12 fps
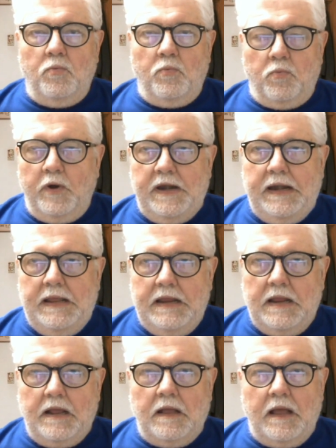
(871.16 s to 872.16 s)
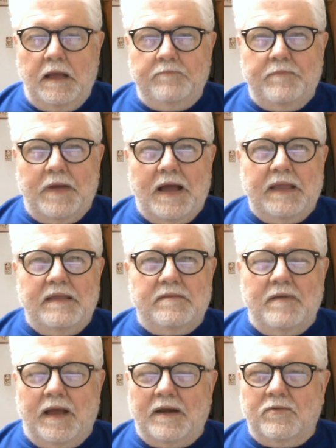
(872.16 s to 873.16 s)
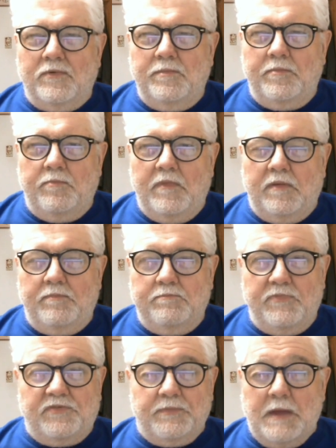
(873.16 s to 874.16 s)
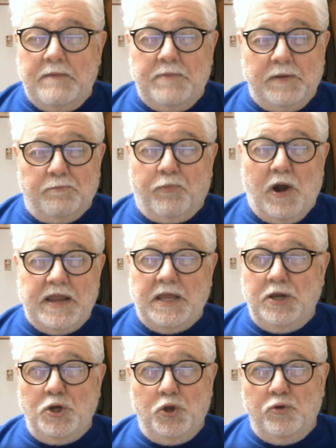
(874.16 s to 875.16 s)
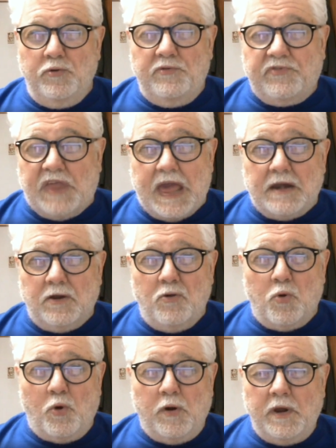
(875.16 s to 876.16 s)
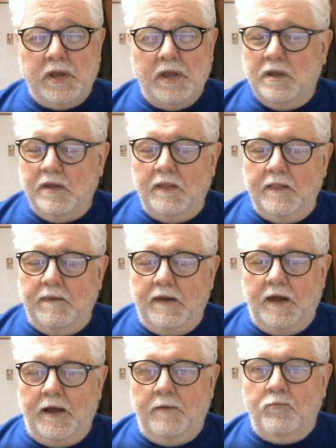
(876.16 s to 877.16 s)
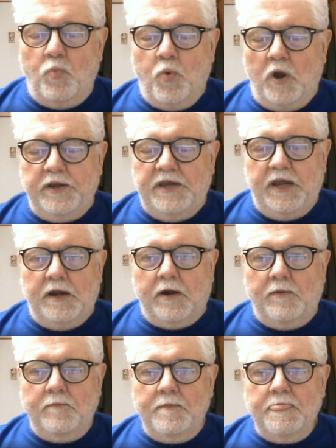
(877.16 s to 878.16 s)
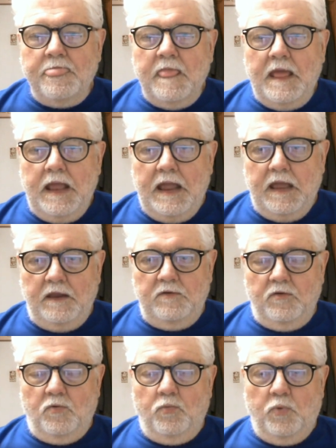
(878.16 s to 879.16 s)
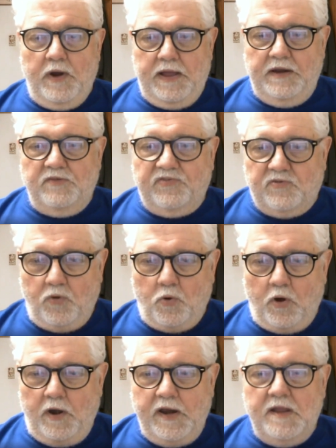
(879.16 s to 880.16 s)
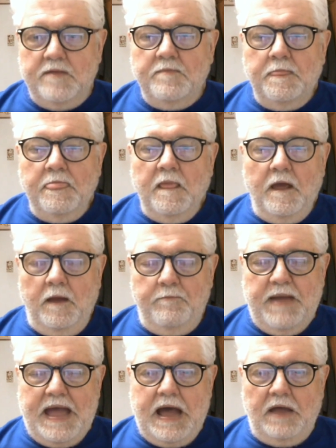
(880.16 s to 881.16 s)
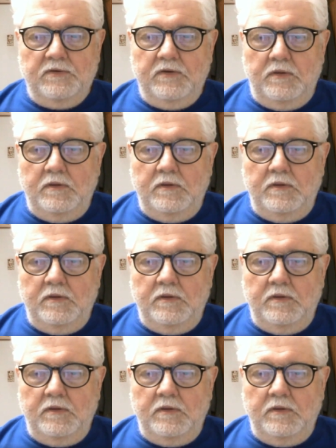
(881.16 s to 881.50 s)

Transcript: reading, I don't remember, this may have been breaking news category one year, and read a story about